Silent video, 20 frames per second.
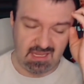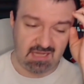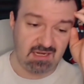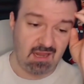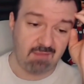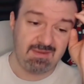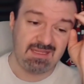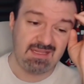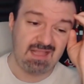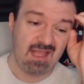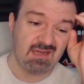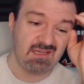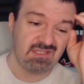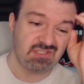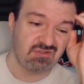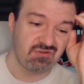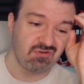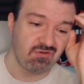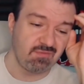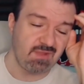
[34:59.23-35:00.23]

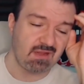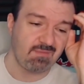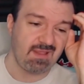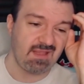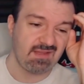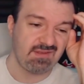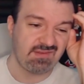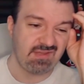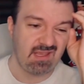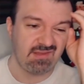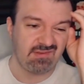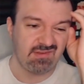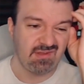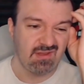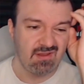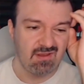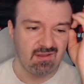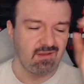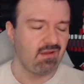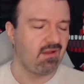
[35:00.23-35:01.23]
That is true. Mega Man
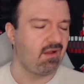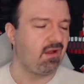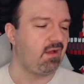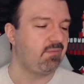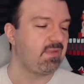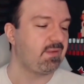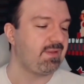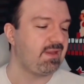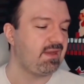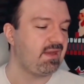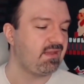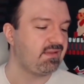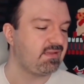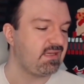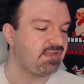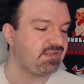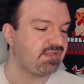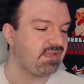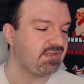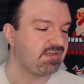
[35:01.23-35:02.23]
says, Mega
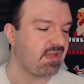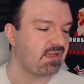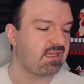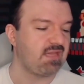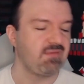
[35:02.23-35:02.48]
Man NT says,